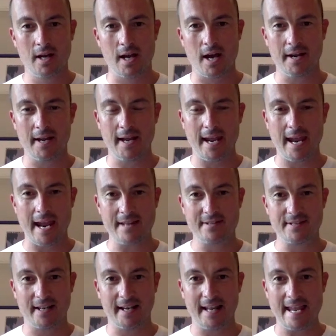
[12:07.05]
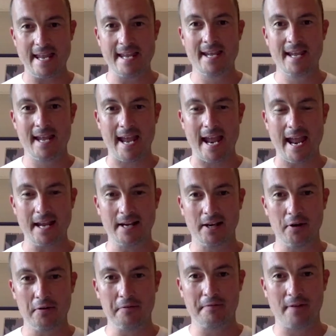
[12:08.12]
an
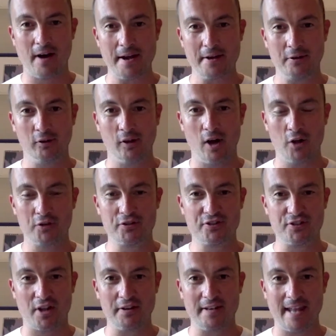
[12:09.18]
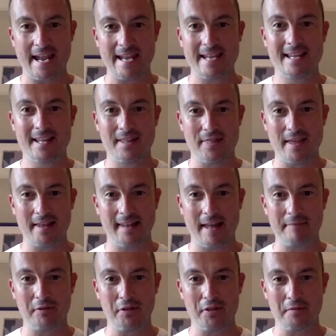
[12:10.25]
Italy-England final on Sunday, the
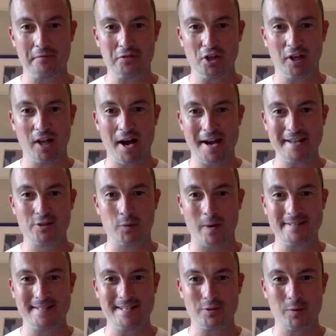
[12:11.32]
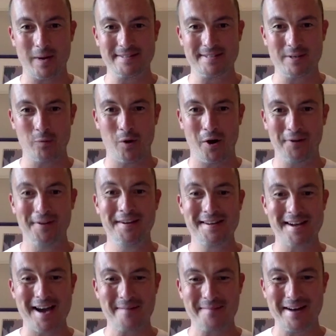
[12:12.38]
11th of July, 2021.
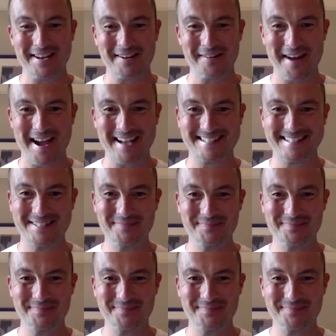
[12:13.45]
Am I correct?